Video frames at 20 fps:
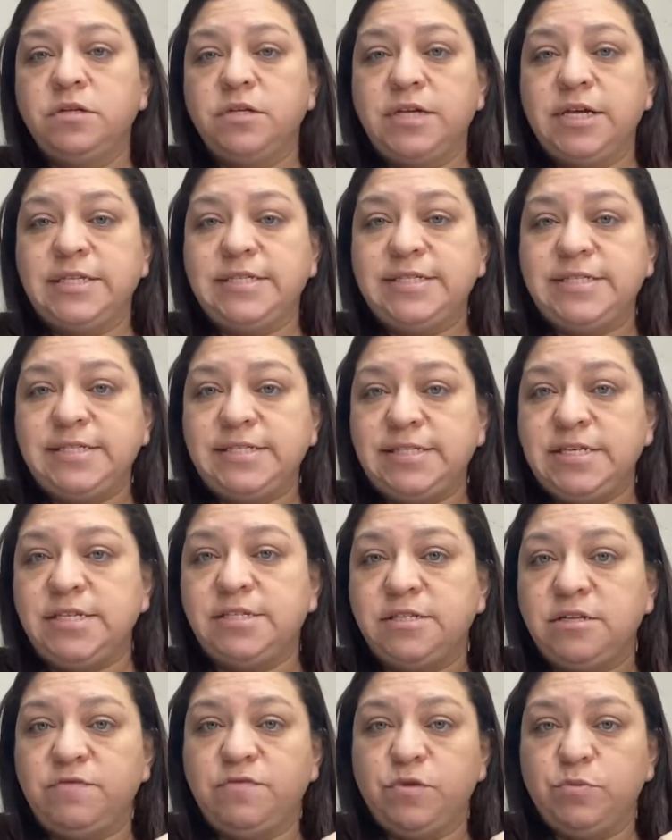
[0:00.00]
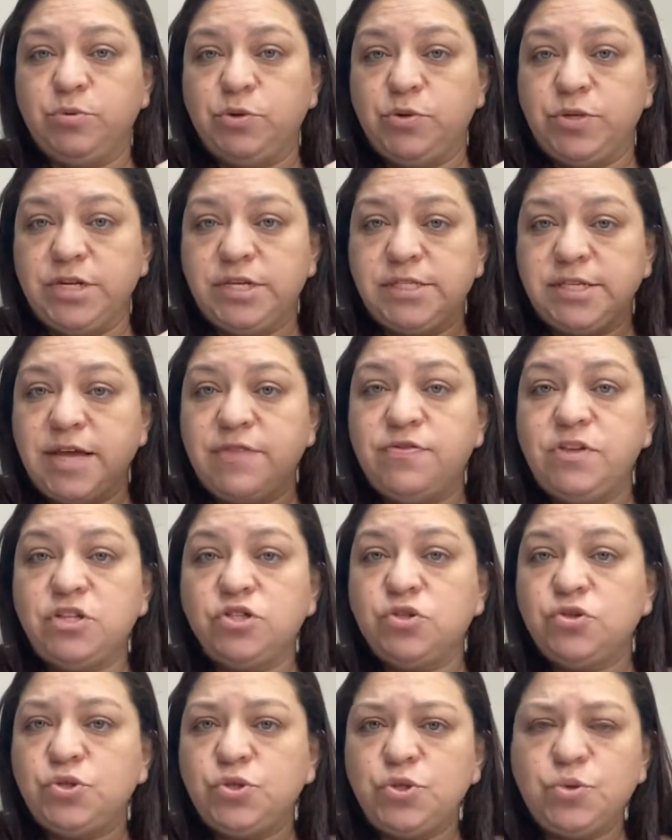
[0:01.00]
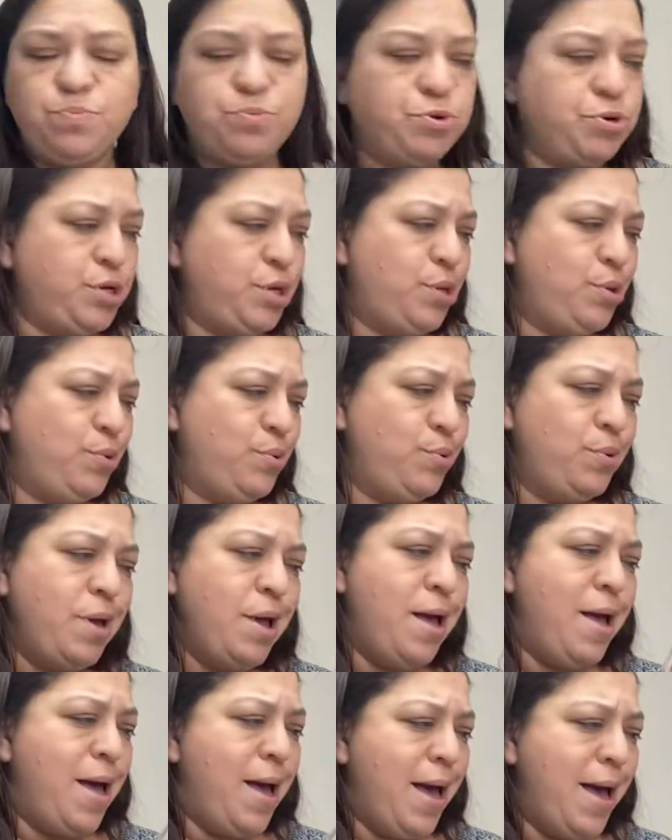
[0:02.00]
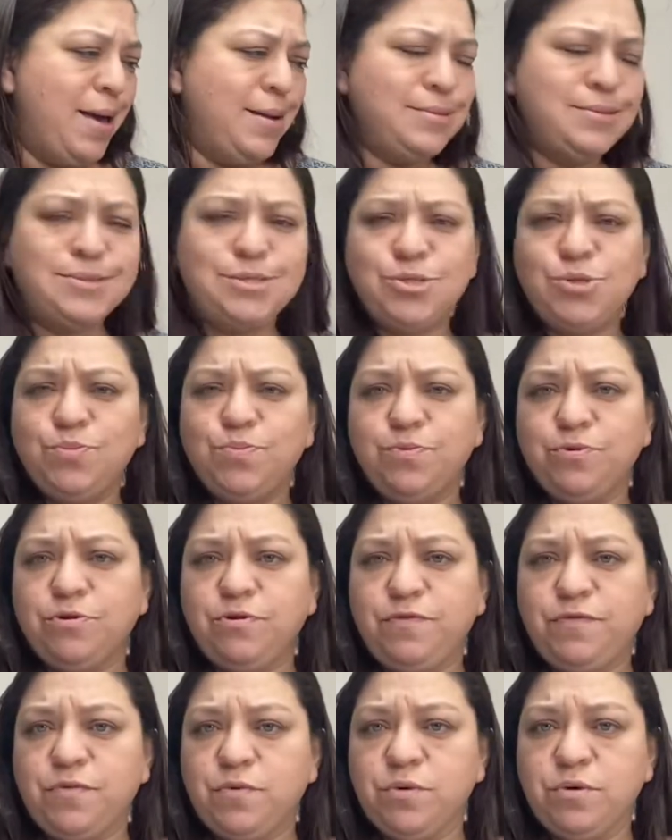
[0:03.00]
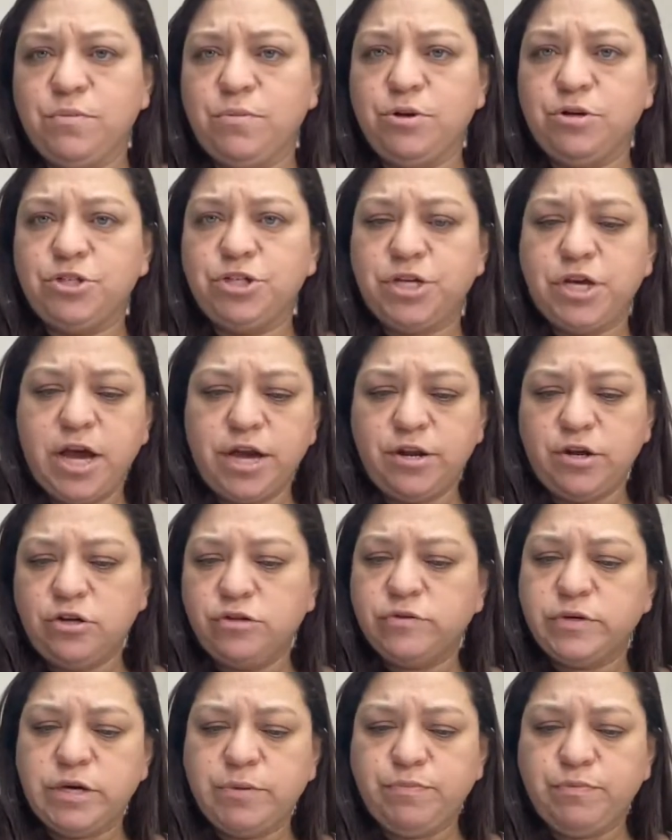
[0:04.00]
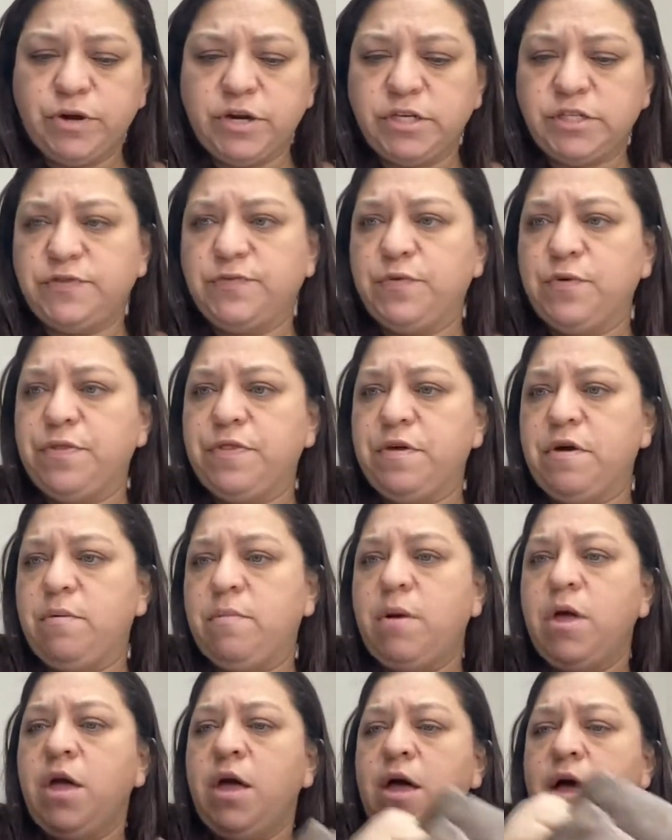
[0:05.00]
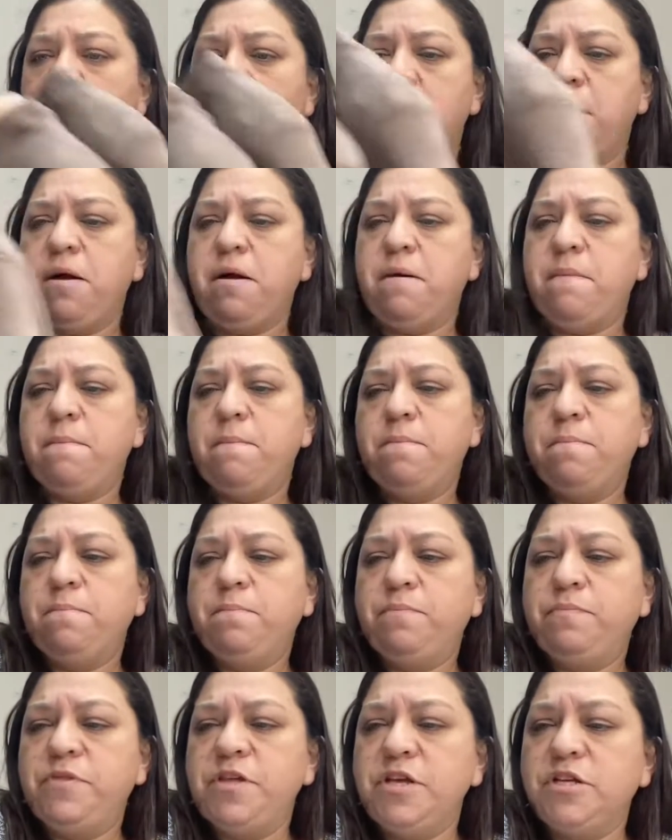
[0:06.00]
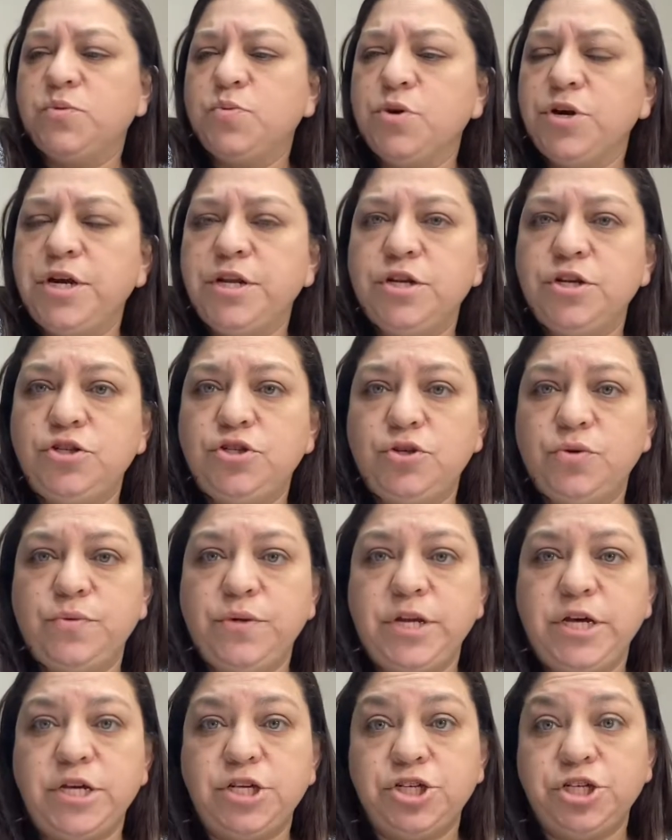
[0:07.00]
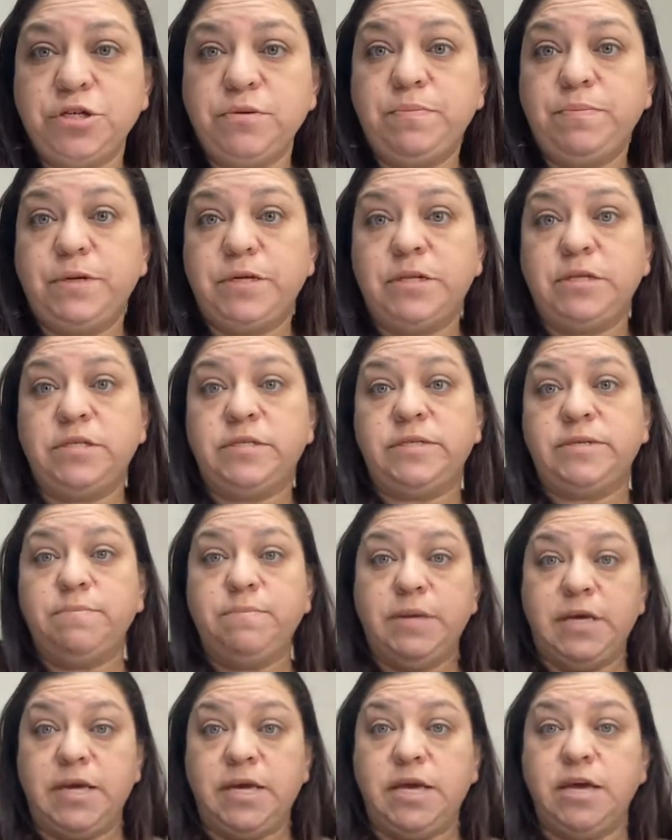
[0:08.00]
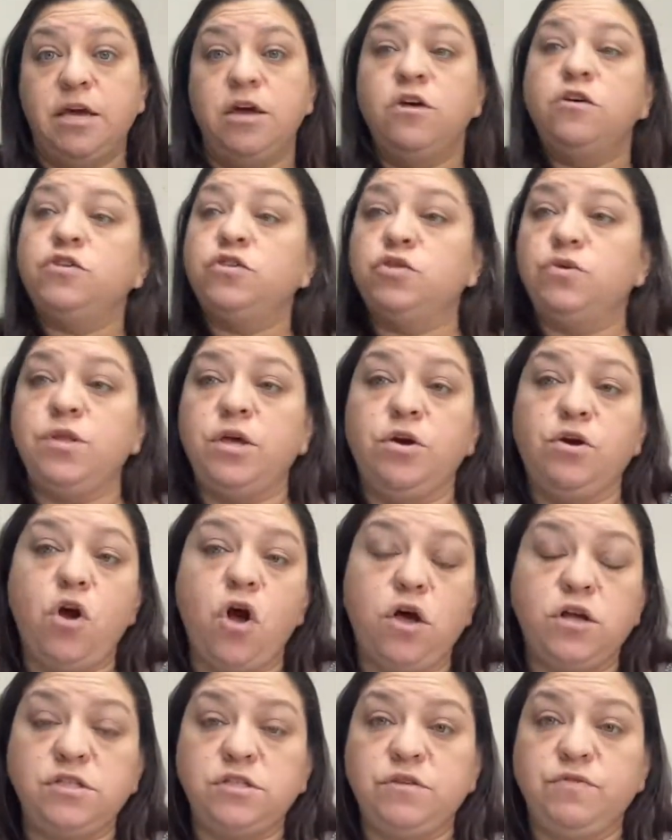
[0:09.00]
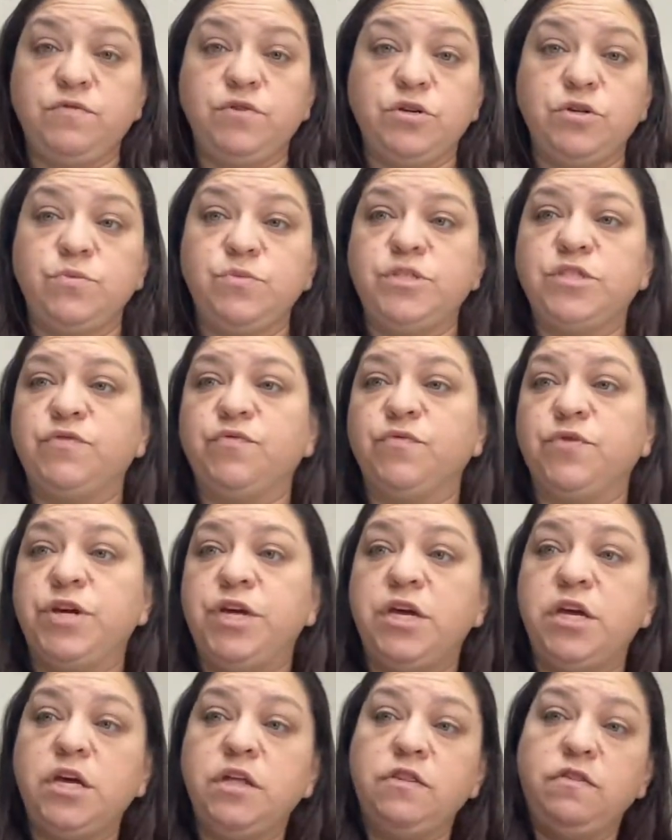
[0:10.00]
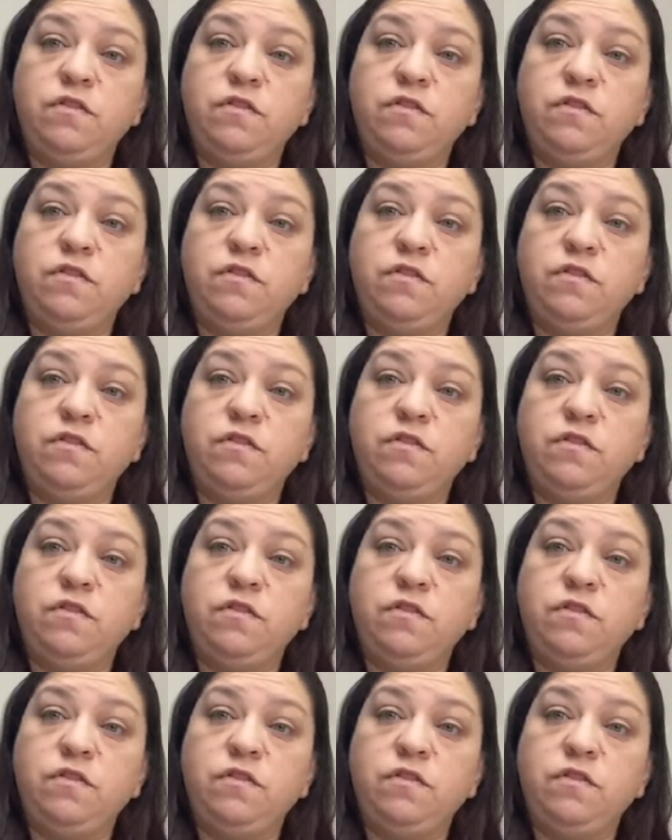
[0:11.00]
It's the season for booties, and these are super cute and super affordable. She got a great price for them. These were in a donation bin to me, so the cost of good was free.